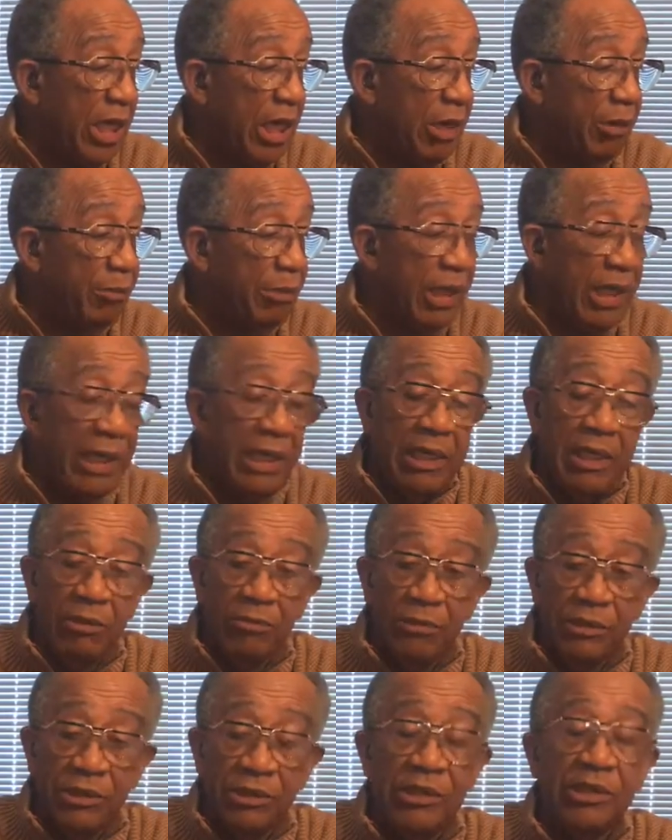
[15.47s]
And man,
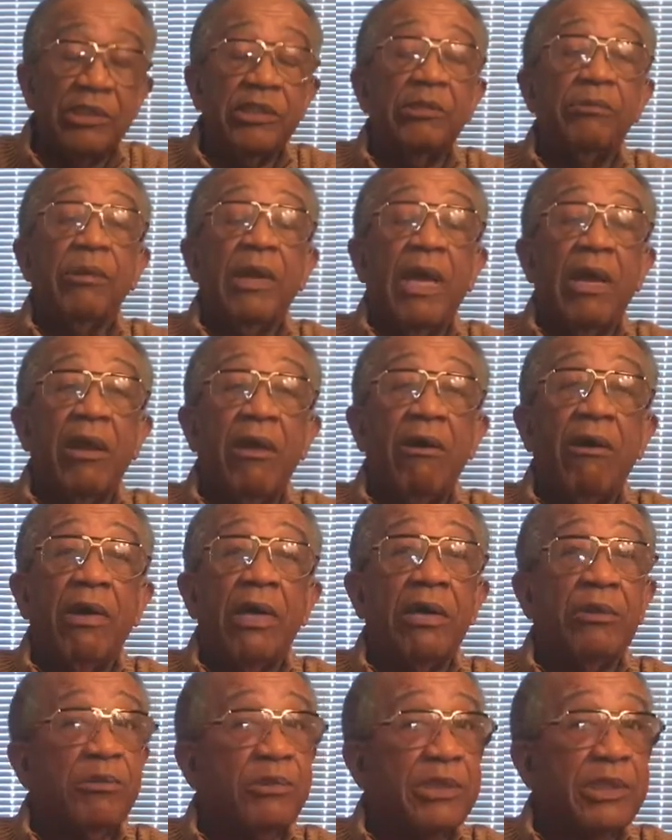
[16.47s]
it was just about
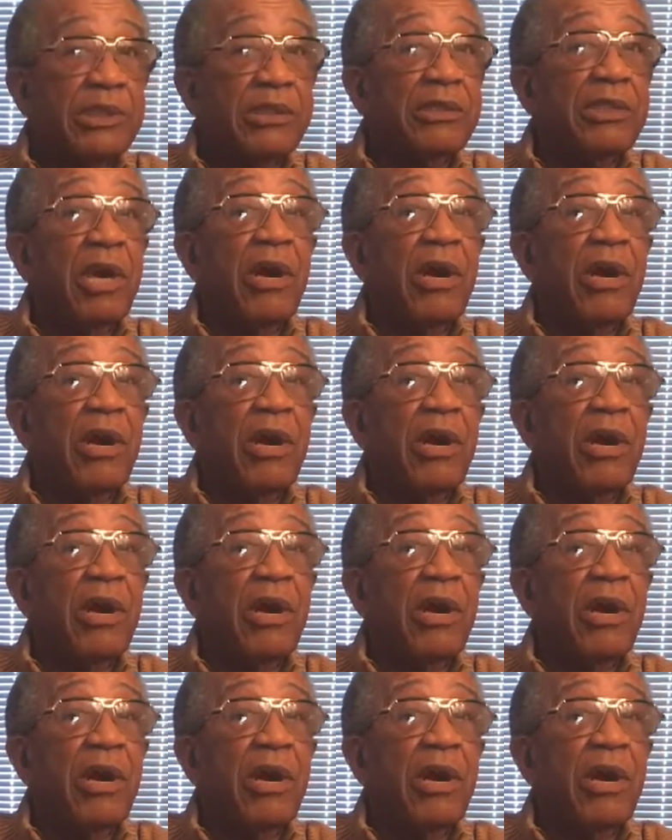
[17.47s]
hard. It was the